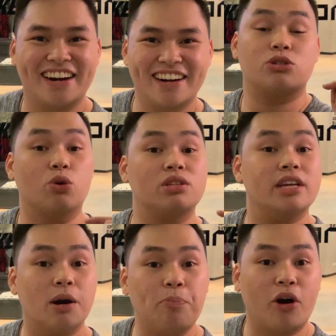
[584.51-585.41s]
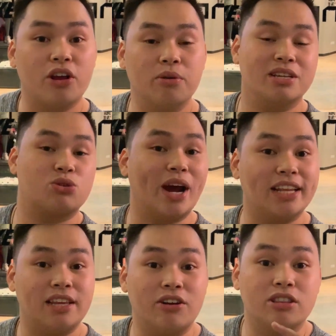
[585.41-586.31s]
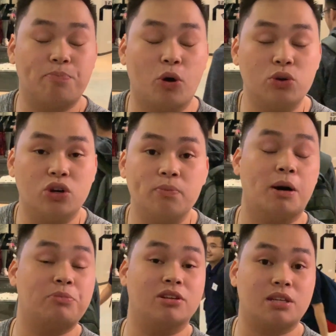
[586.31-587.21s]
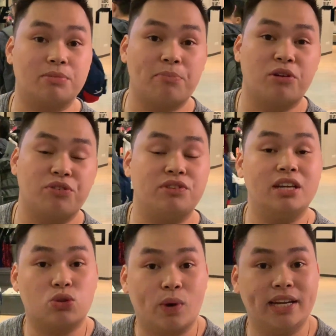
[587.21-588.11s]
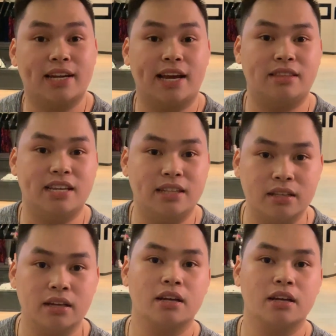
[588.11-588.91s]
So Singaporium is right here in the Podium up till September 15, 2019.